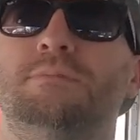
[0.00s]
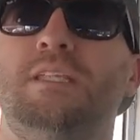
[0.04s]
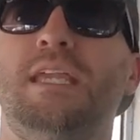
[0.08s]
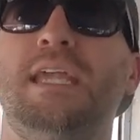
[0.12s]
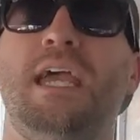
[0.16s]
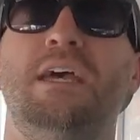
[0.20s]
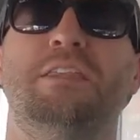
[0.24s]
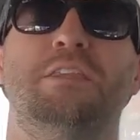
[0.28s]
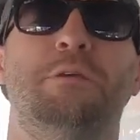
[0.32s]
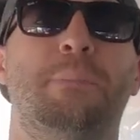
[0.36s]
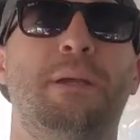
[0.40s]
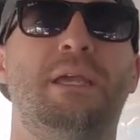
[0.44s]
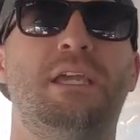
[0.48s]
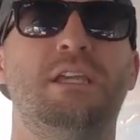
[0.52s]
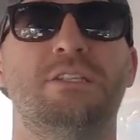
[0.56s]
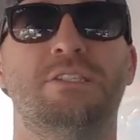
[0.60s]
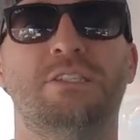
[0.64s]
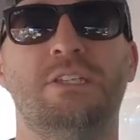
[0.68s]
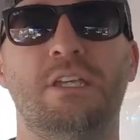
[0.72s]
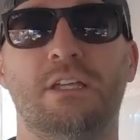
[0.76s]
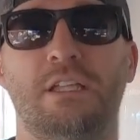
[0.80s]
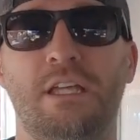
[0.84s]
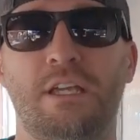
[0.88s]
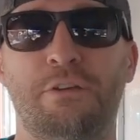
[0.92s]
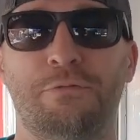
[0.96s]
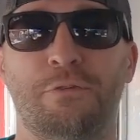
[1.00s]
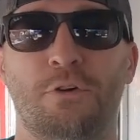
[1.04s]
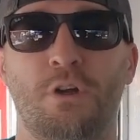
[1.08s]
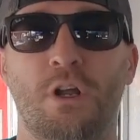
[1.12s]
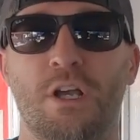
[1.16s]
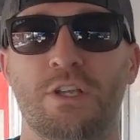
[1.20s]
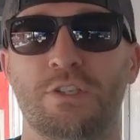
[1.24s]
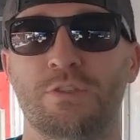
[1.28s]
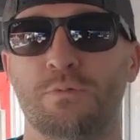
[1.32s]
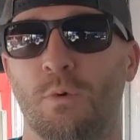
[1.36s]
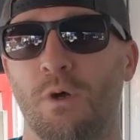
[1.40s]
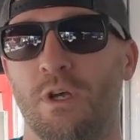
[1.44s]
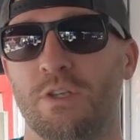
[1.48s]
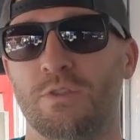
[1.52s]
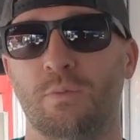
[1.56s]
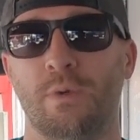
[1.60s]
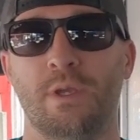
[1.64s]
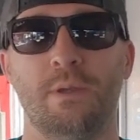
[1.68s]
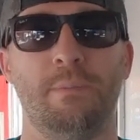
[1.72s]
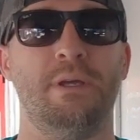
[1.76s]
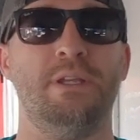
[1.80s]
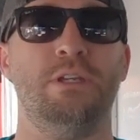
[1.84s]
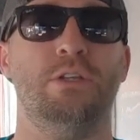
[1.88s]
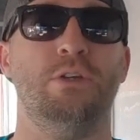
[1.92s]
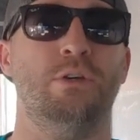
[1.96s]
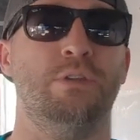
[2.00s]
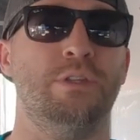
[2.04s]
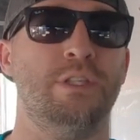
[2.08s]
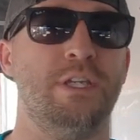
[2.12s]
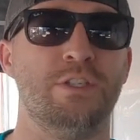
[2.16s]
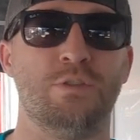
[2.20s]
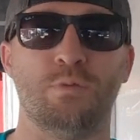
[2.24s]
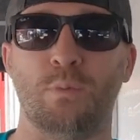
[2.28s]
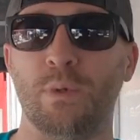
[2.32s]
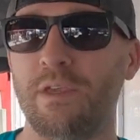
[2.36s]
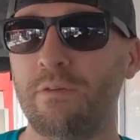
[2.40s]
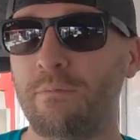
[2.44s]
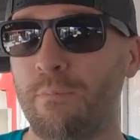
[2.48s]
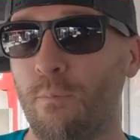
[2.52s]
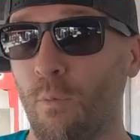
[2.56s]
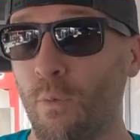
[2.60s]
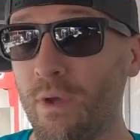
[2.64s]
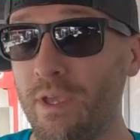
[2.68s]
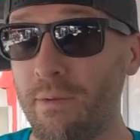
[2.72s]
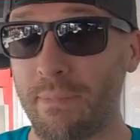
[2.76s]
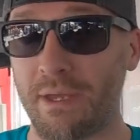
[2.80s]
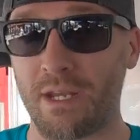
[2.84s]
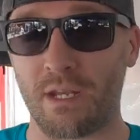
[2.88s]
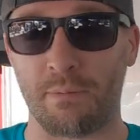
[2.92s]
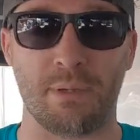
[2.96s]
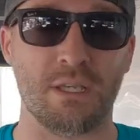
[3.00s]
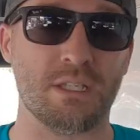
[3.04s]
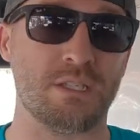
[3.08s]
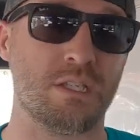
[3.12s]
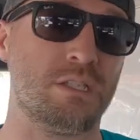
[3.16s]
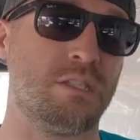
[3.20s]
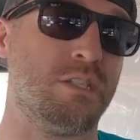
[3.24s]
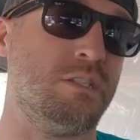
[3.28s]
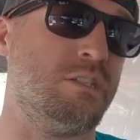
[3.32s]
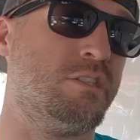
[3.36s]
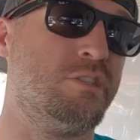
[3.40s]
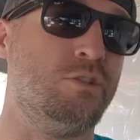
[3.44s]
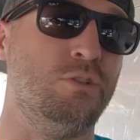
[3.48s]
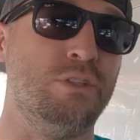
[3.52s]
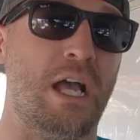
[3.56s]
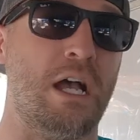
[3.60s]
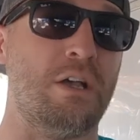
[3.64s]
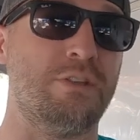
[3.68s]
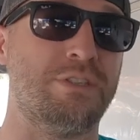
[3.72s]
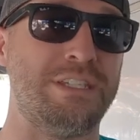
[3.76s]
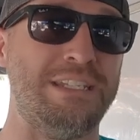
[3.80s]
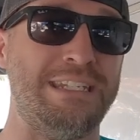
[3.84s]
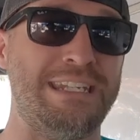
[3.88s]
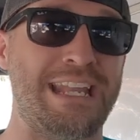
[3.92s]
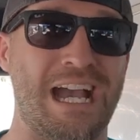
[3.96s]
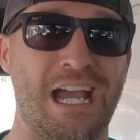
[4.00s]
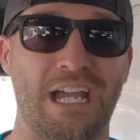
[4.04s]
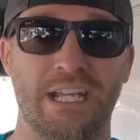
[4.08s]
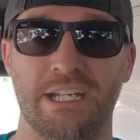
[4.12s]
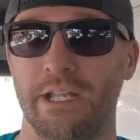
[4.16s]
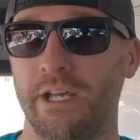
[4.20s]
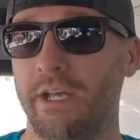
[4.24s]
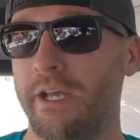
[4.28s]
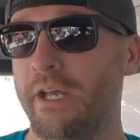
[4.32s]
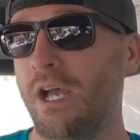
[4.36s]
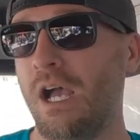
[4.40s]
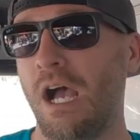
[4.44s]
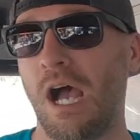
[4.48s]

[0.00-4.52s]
Yeah, the biggest thing like for us was we've been doing this, we've been in business since 2009.